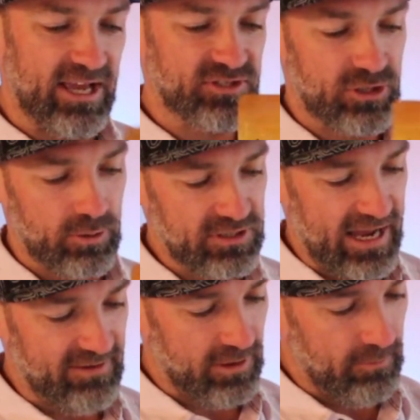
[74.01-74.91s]
It's going to
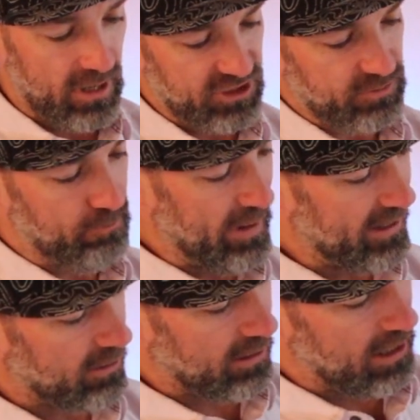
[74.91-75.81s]
have a much
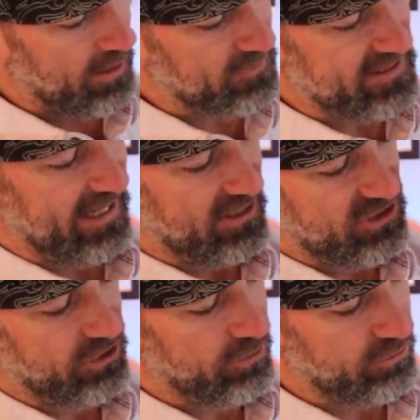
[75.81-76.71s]
better update
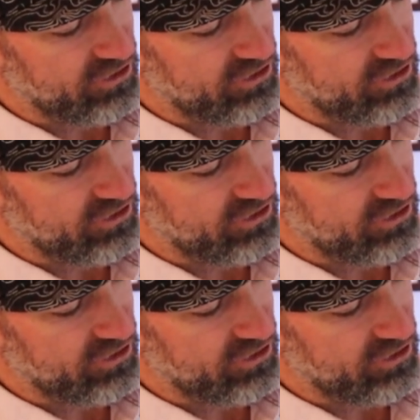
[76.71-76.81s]
too,